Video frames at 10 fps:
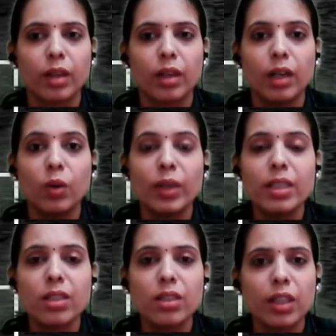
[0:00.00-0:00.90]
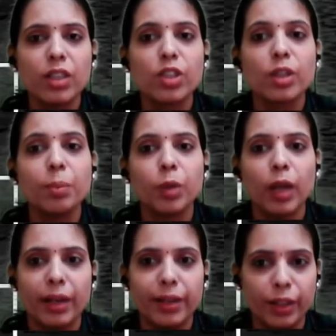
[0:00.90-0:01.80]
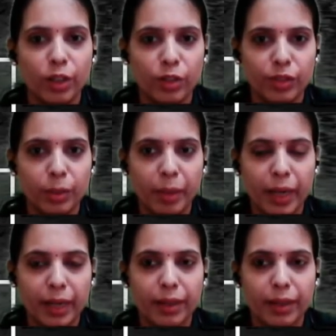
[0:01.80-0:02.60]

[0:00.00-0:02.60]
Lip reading: Now let's change the polarity of the